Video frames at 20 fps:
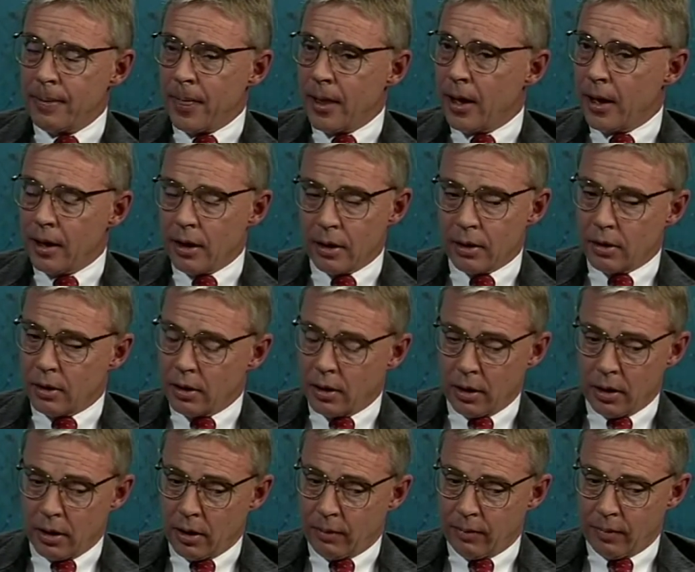And
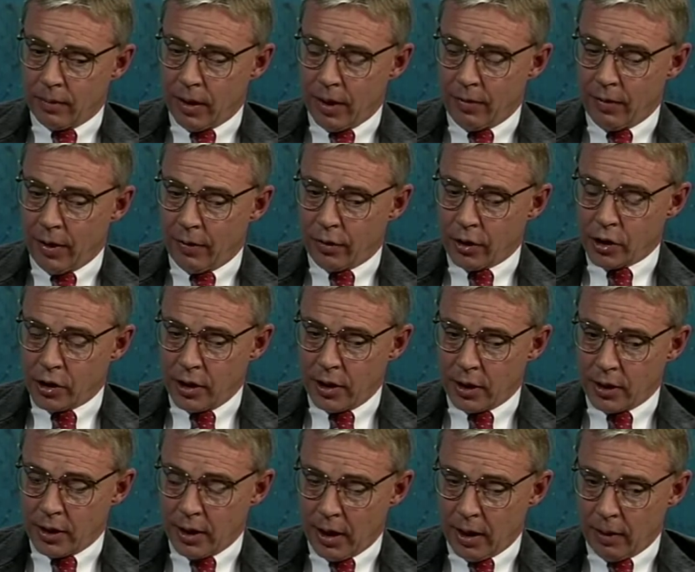um, I've never seen a
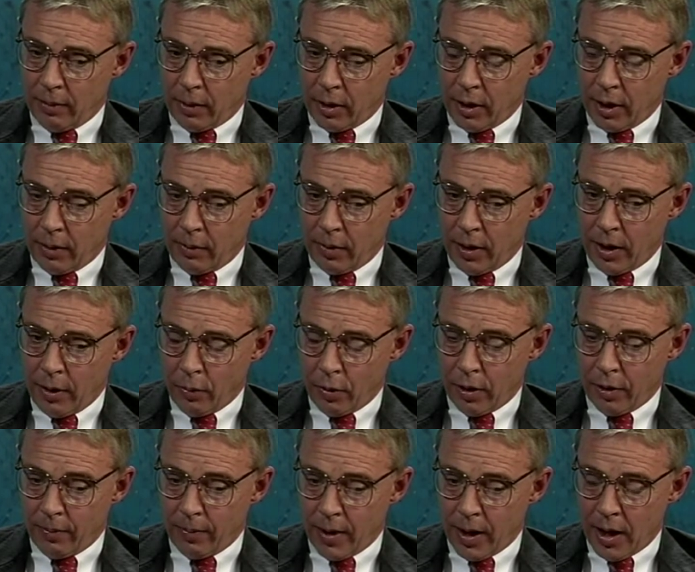time on that any one
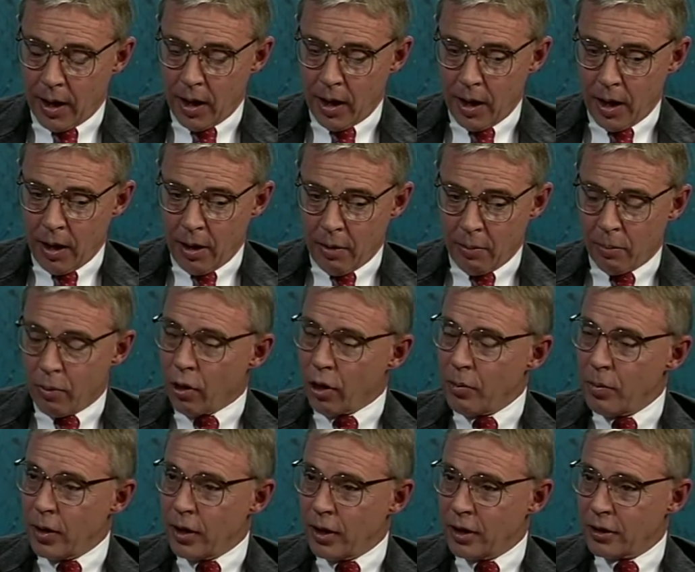of my board
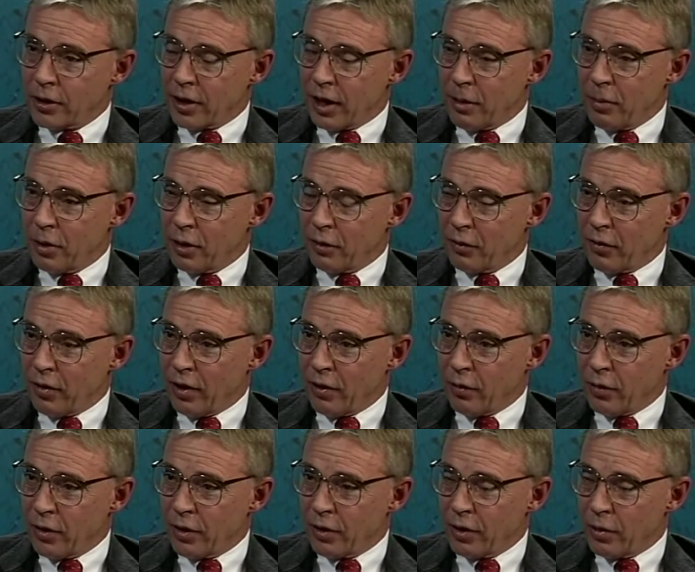meetings that I've been involved
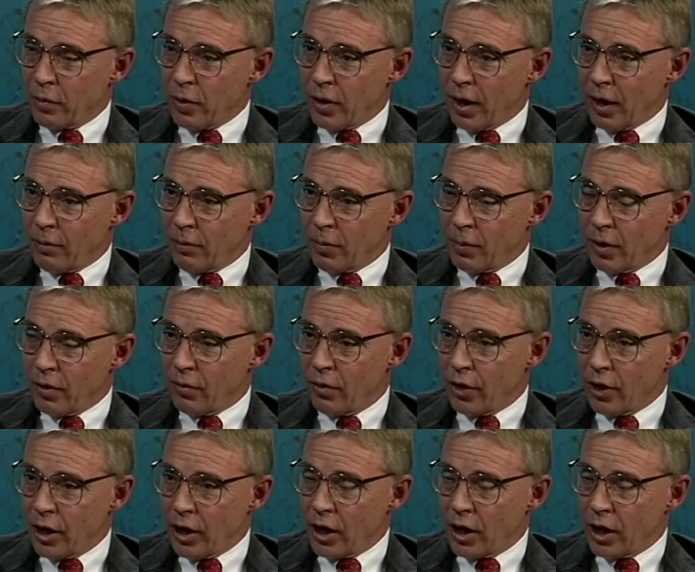with that we have been very